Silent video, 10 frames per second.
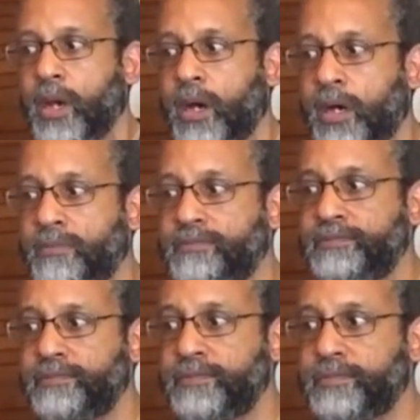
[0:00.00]
um,
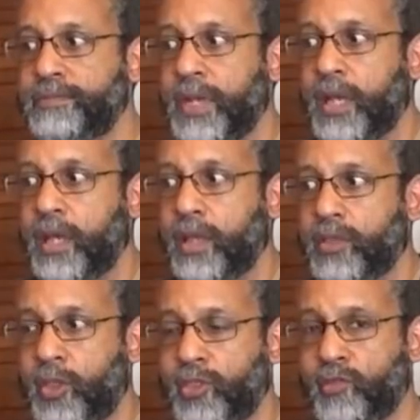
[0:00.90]

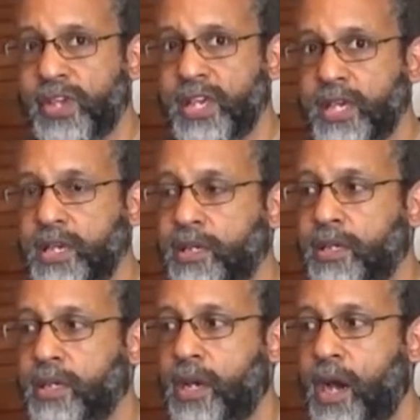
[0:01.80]
the three
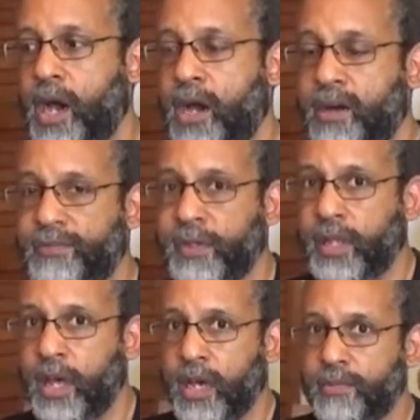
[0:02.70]
of
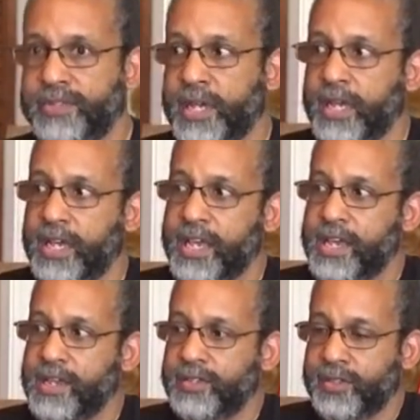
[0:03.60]
clubs
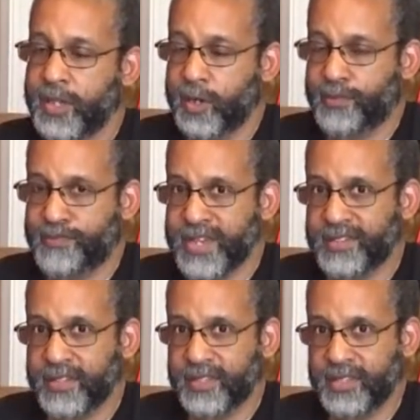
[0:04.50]
is in a
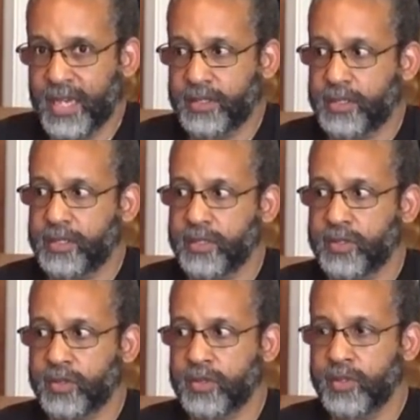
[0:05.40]
business sense. This
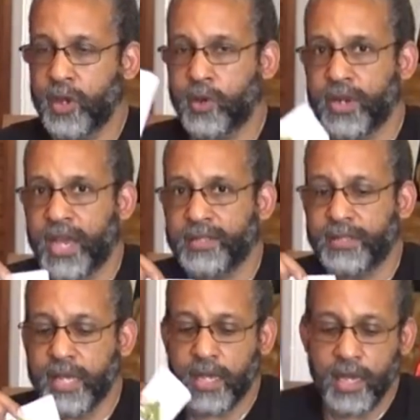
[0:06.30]
is known as
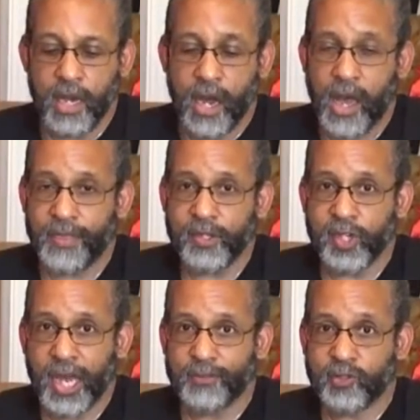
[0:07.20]
the
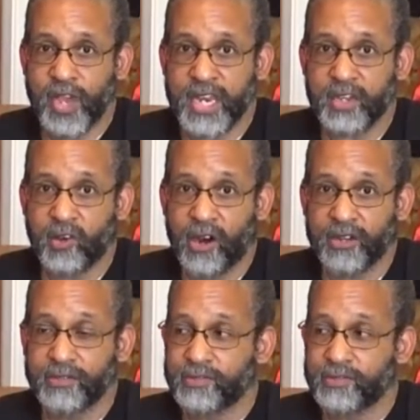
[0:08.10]
on-the-job training card.